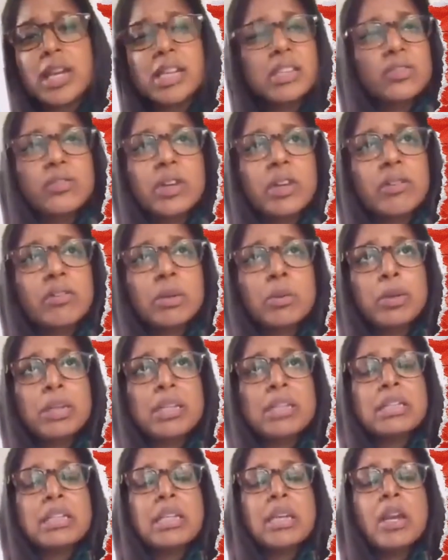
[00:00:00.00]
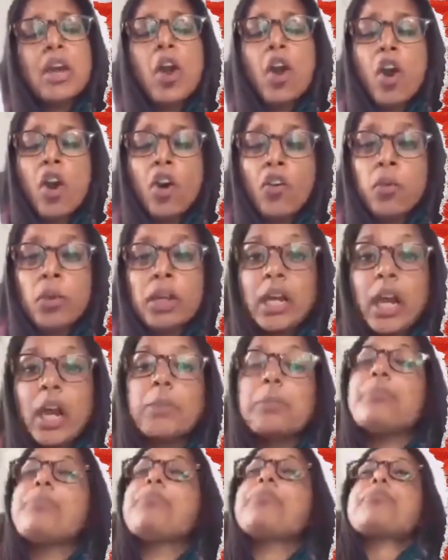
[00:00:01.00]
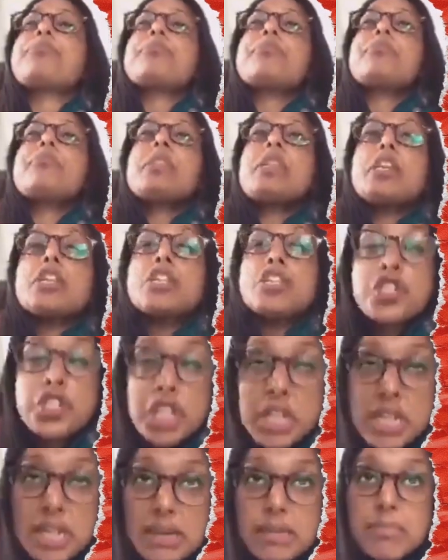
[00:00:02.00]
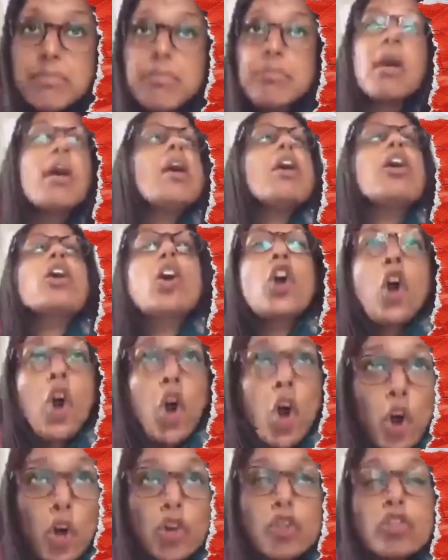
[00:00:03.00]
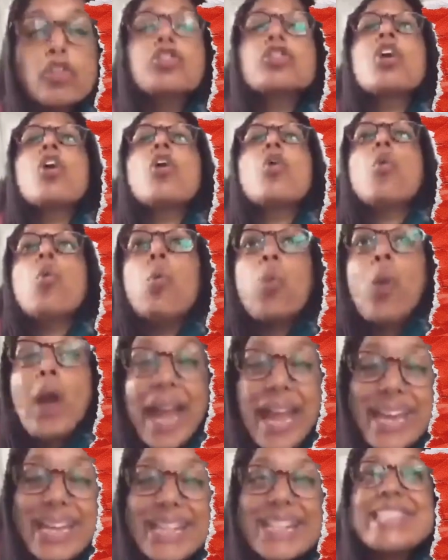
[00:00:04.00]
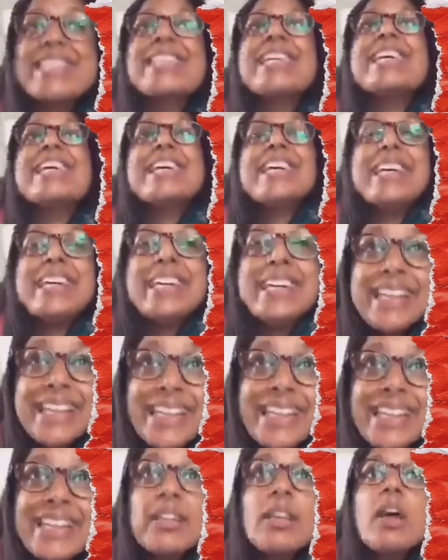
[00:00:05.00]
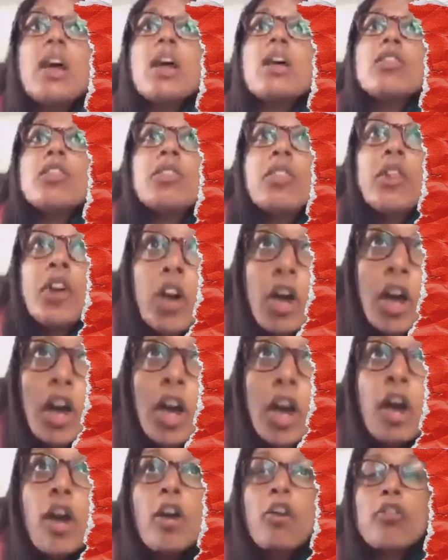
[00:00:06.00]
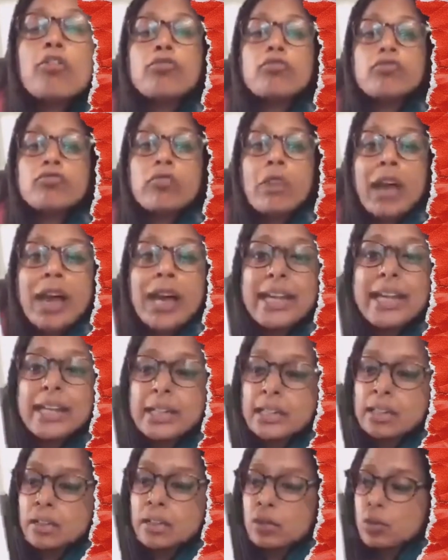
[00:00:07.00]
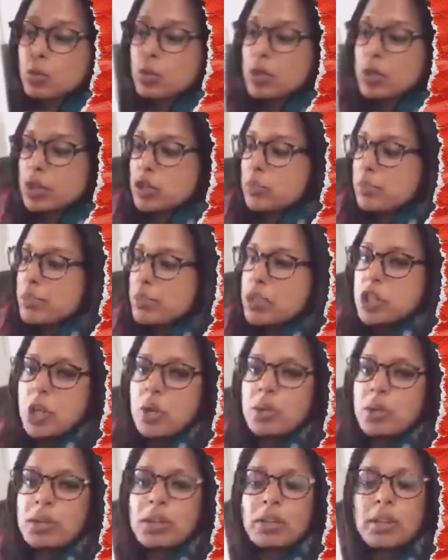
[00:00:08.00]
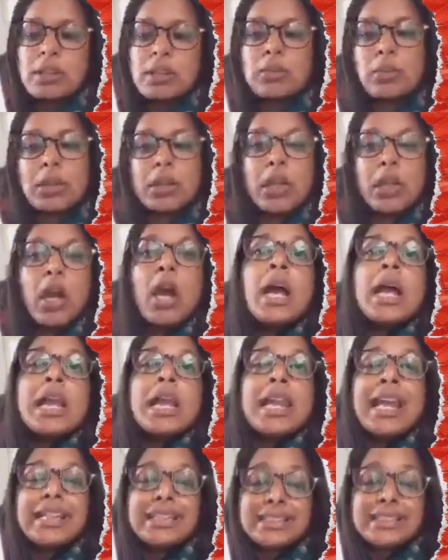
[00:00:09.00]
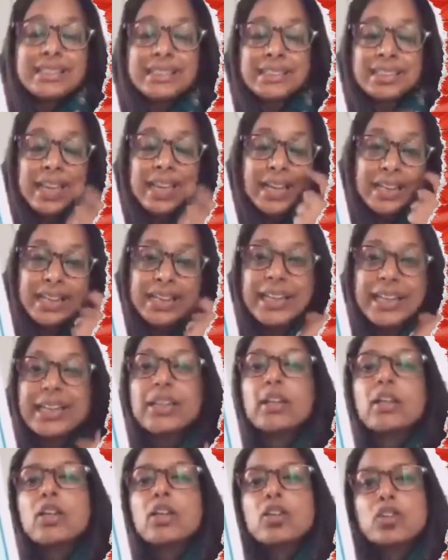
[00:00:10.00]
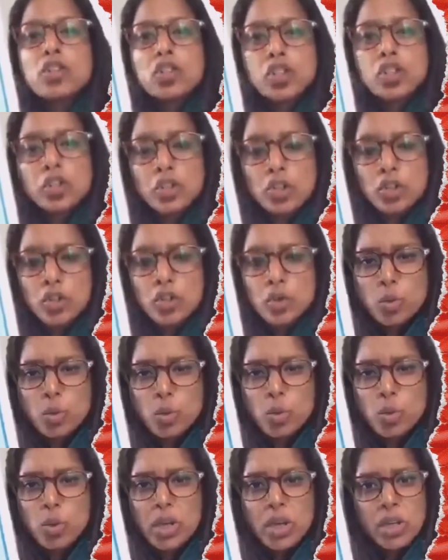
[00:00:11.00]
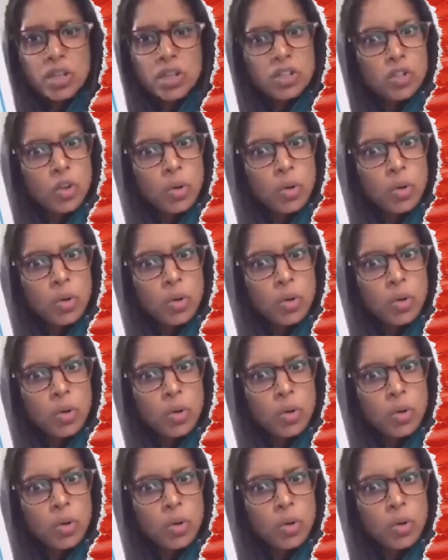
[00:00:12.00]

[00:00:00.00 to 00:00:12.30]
very windy. Off we go. Jim got wet in the rain. Oh, I should be showing you this one. Let's say it to your